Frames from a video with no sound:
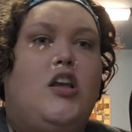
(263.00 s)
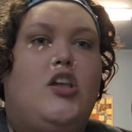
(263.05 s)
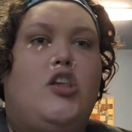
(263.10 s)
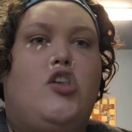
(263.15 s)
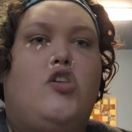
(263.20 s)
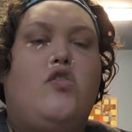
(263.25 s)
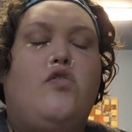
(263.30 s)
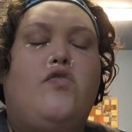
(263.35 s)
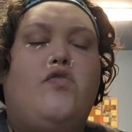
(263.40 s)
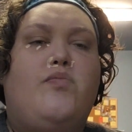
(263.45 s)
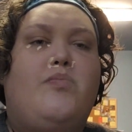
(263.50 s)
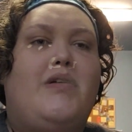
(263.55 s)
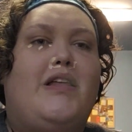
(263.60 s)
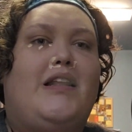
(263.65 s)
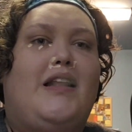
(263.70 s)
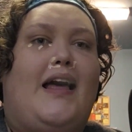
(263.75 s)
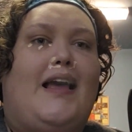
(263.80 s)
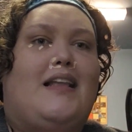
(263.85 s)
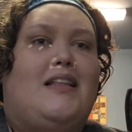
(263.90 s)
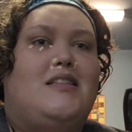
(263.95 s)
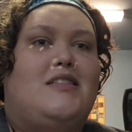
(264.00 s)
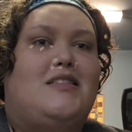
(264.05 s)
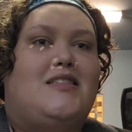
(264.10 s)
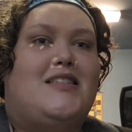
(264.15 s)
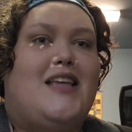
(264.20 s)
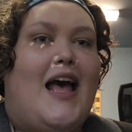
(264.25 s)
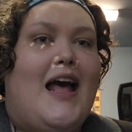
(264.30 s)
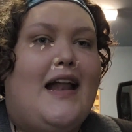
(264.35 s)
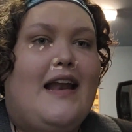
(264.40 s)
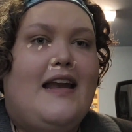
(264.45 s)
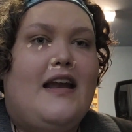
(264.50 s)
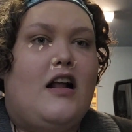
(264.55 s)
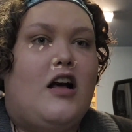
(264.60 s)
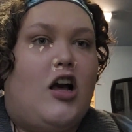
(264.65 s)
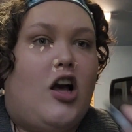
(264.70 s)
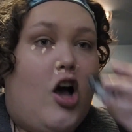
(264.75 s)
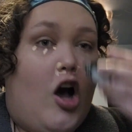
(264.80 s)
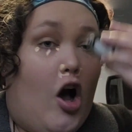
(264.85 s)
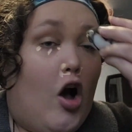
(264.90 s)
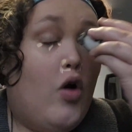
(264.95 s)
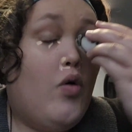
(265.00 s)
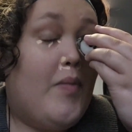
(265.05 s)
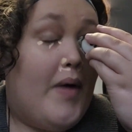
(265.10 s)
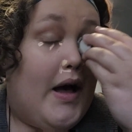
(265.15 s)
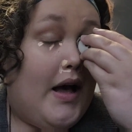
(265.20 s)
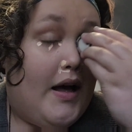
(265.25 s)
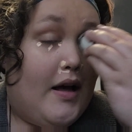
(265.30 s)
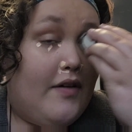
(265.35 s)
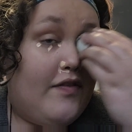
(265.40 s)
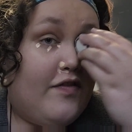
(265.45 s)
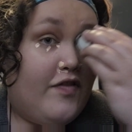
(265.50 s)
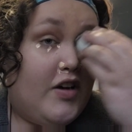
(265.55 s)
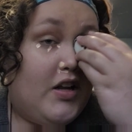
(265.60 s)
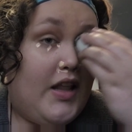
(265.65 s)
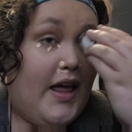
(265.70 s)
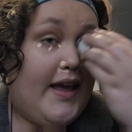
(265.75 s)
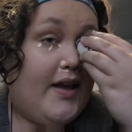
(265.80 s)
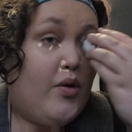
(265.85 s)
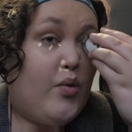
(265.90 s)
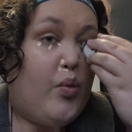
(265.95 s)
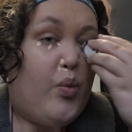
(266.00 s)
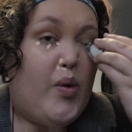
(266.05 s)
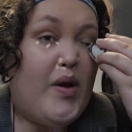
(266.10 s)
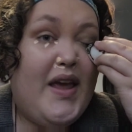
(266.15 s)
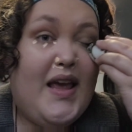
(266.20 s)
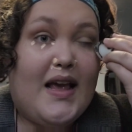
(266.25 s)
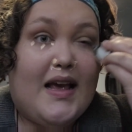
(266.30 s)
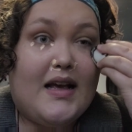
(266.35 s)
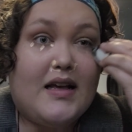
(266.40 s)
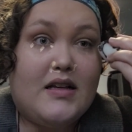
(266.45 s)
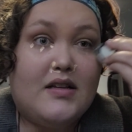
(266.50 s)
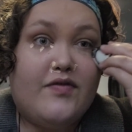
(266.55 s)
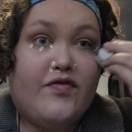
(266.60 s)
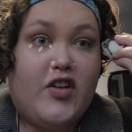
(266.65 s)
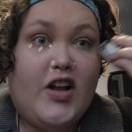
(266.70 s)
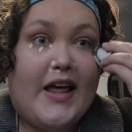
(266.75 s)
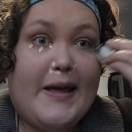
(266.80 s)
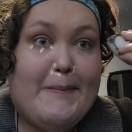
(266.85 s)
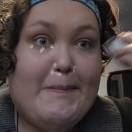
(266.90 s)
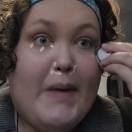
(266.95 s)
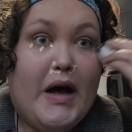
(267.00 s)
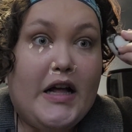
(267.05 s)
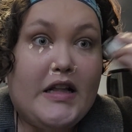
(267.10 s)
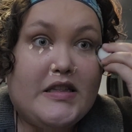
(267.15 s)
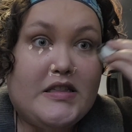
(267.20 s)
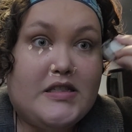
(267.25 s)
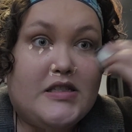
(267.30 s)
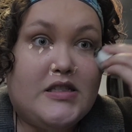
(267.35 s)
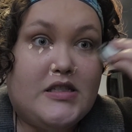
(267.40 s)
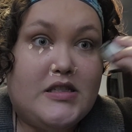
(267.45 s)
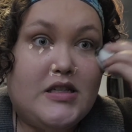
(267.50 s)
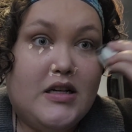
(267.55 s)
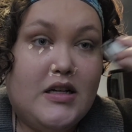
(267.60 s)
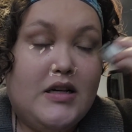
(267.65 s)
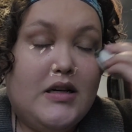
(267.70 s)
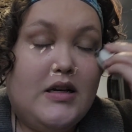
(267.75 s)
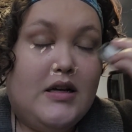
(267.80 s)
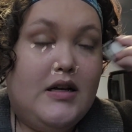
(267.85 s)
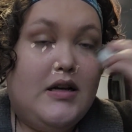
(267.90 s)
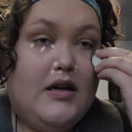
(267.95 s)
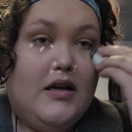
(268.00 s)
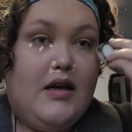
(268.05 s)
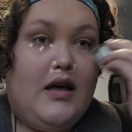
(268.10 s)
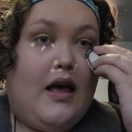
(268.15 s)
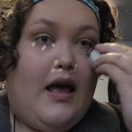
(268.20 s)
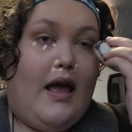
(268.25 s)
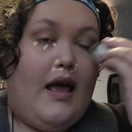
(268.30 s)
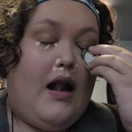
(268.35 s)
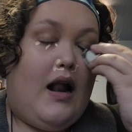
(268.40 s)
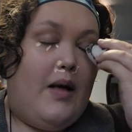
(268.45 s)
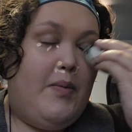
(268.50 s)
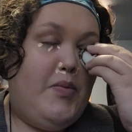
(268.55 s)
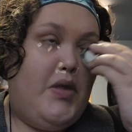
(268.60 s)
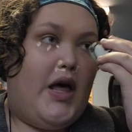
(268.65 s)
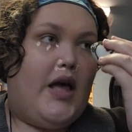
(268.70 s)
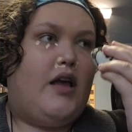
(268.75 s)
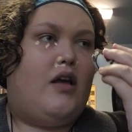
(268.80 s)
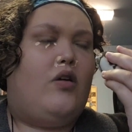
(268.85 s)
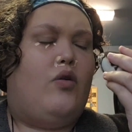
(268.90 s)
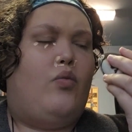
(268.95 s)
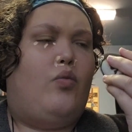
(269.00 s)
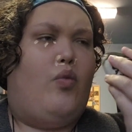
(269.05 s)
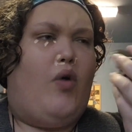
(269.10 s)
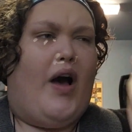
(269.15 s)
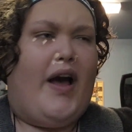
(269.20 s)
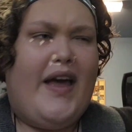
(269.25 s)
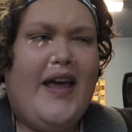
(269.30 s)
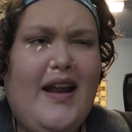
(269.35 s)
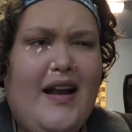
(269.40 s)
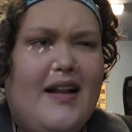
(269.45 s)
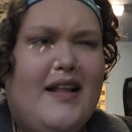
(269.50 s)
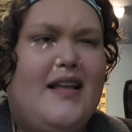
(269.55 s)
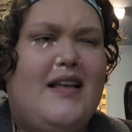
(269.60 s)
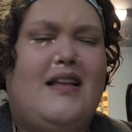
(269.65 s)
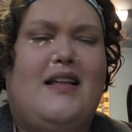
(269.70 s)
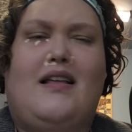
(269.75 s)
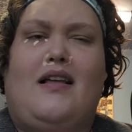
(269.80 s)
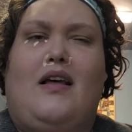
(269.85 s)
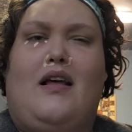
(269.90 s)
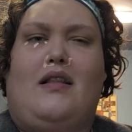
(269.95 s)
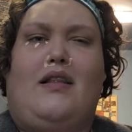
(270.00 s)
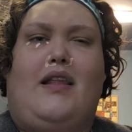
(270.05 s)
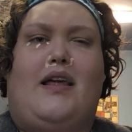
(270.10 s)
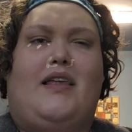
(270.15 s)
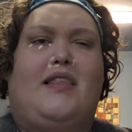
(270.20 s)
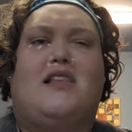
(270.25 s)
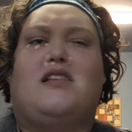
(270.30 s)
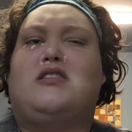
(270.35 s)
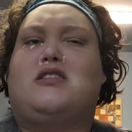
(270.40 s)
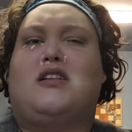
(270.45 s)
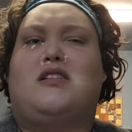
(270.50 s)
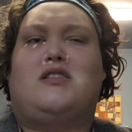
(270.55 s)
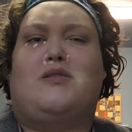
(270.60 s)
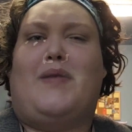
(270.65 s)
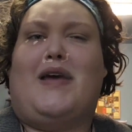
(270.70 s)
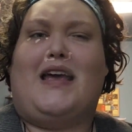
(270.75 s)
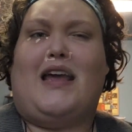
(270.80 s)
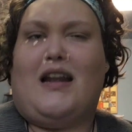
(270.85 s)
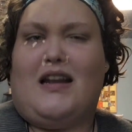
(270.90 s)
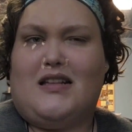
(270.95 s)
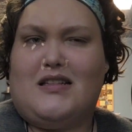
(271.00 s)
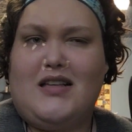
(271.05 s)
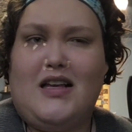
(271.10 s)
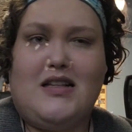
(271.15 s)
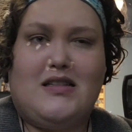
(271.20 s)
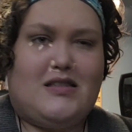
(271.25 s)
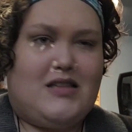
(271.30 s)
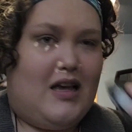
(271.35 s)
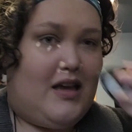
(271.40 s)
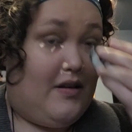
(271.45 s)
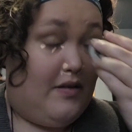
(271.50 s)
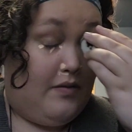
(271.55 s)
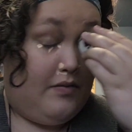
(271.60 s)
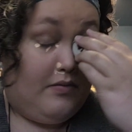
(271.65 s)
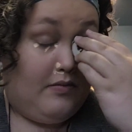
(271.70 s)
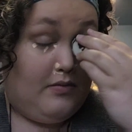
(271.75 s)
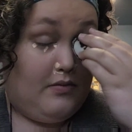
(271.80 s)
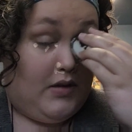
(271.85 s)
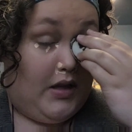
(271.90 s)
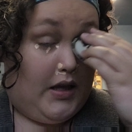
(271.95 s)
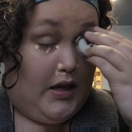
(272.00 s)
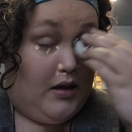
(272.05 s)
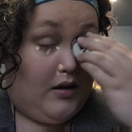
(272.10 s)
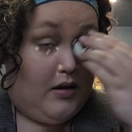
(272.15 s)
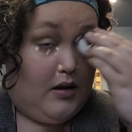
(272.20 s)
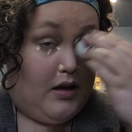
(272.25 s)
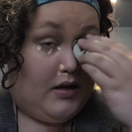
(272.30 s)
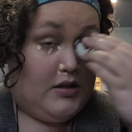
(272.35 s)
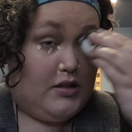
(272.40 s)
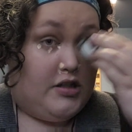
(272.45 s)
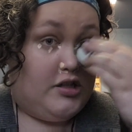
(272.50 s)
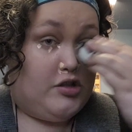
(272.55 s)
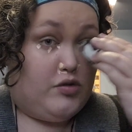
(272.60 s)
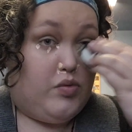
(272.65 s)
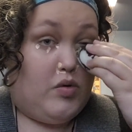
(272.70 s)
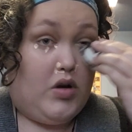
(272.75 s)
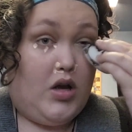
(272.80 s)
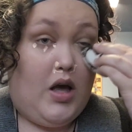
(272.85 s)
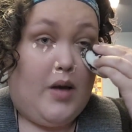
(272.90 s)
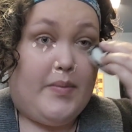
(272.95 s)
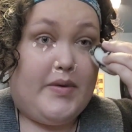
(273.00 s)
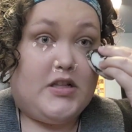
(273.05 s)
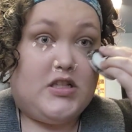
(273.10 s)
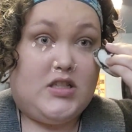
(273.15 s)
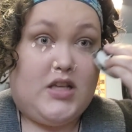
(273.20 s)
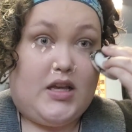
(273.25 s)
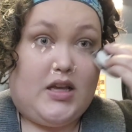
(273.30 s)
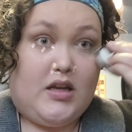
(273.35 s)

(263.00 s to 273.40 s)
you've been dead in a coma for months. And I'm like, what? This doesn't make any sense. I just woke up. It's